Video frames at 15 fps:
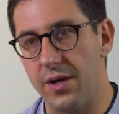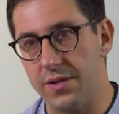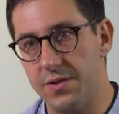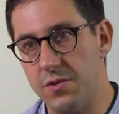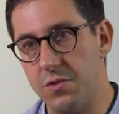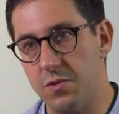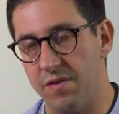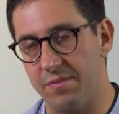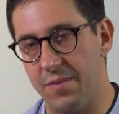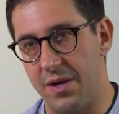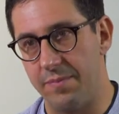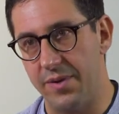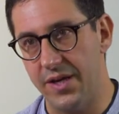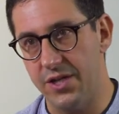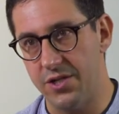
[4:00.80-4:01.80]
I do with my
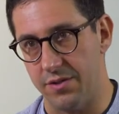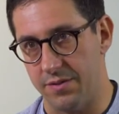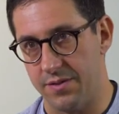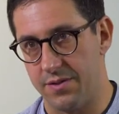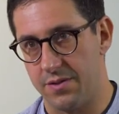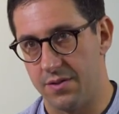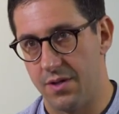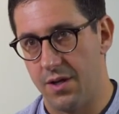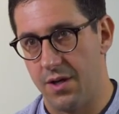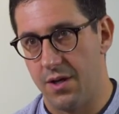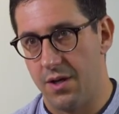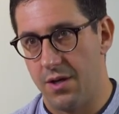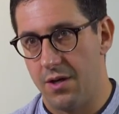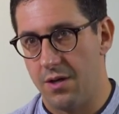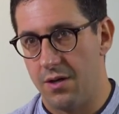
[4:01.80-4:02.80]
patients?
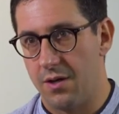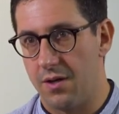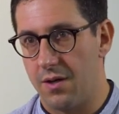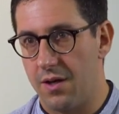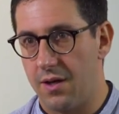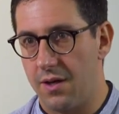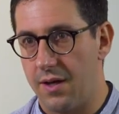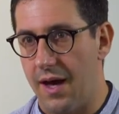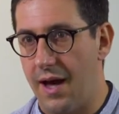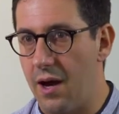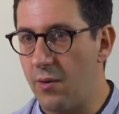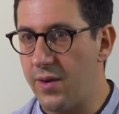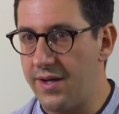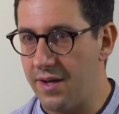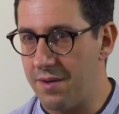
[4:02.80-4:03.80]

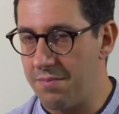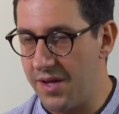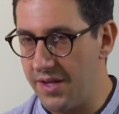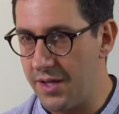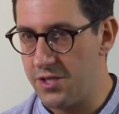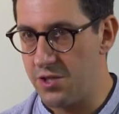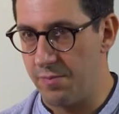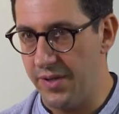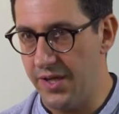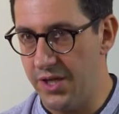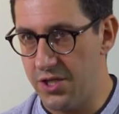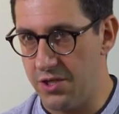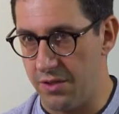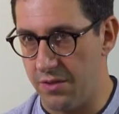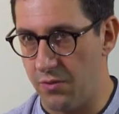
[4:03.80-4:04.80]
How can I manage a
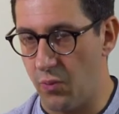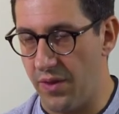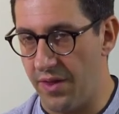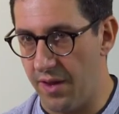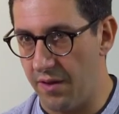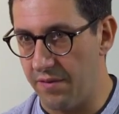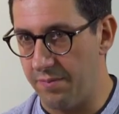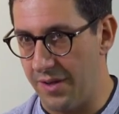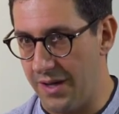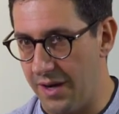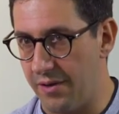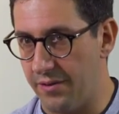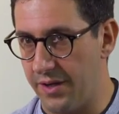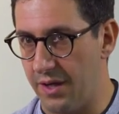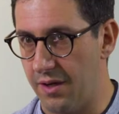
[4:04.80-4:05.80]
patient without
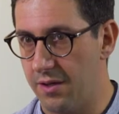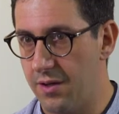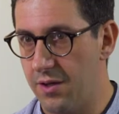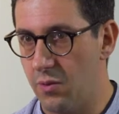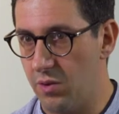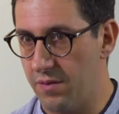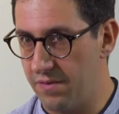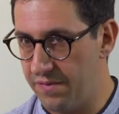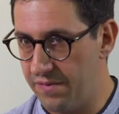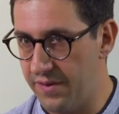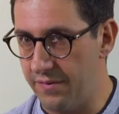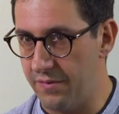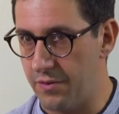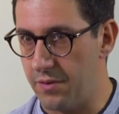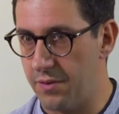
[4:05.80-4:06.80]
malaria, with a
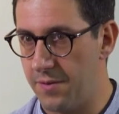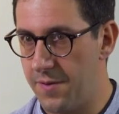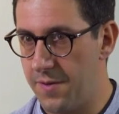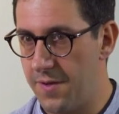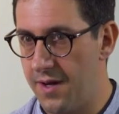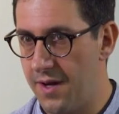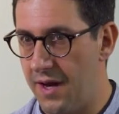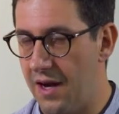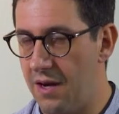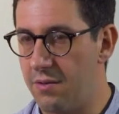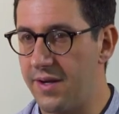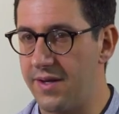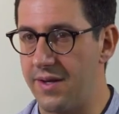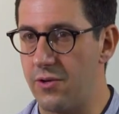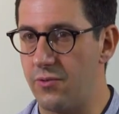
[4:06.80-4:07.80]
fever? How
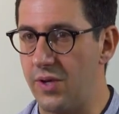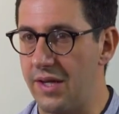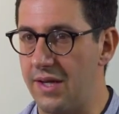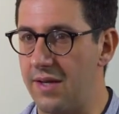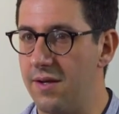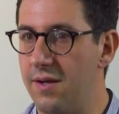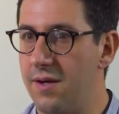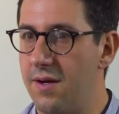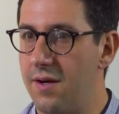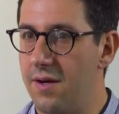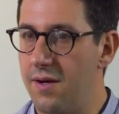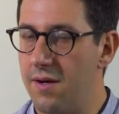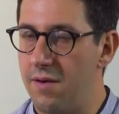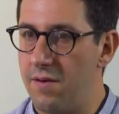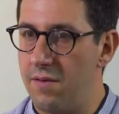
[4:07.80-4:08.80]
can I really
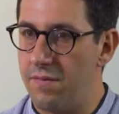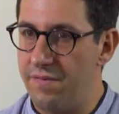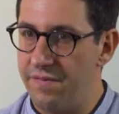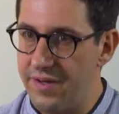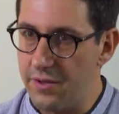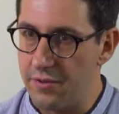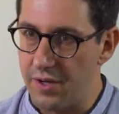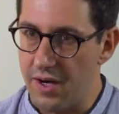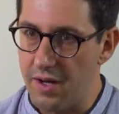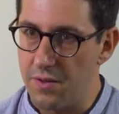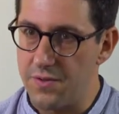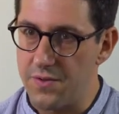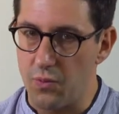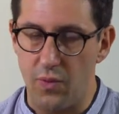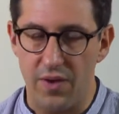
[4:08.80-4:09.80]
figure
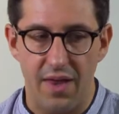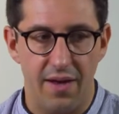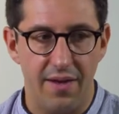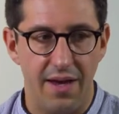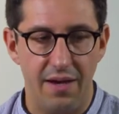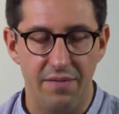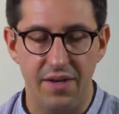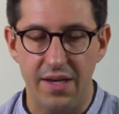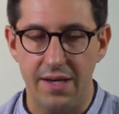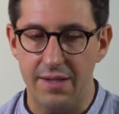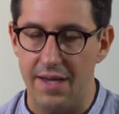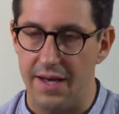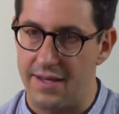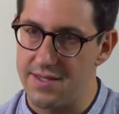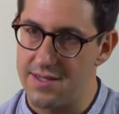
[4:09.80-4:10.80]
out, without having
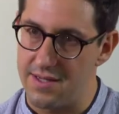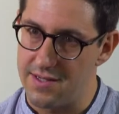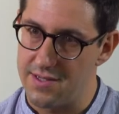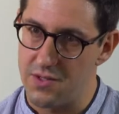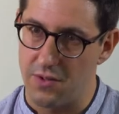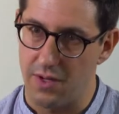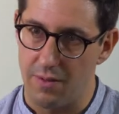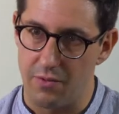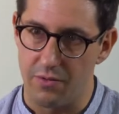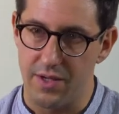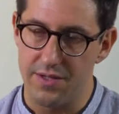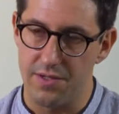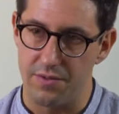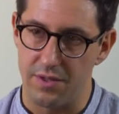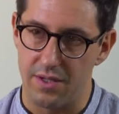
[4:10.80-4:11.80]
any access to
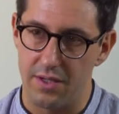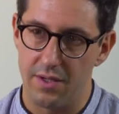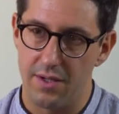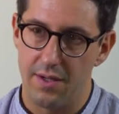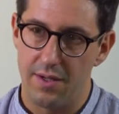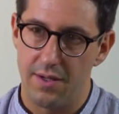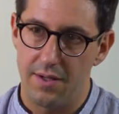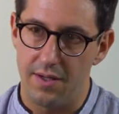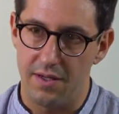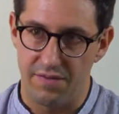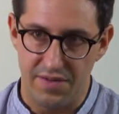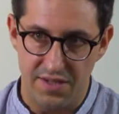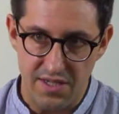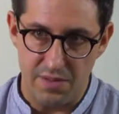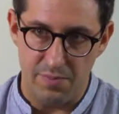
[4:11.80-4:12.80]
laboratory, if
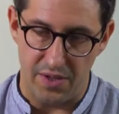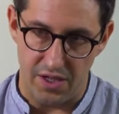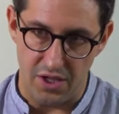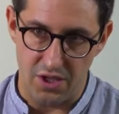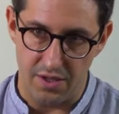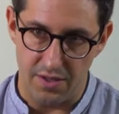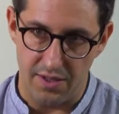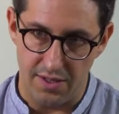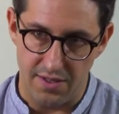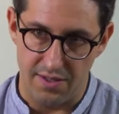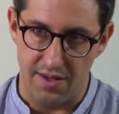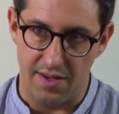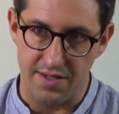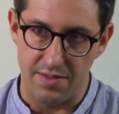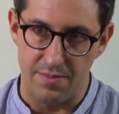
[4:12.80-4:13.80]
this patient needs an
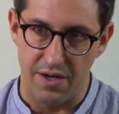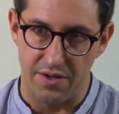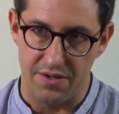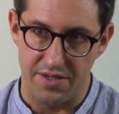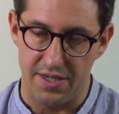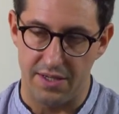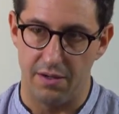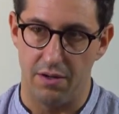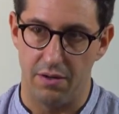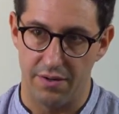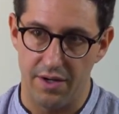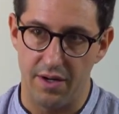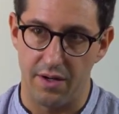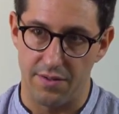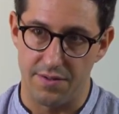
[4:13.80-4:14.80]
antibiotic or
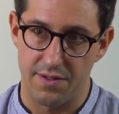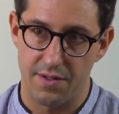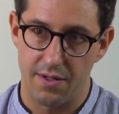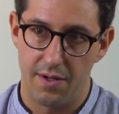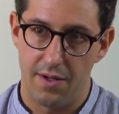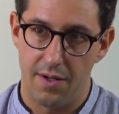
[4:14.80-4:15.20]
not?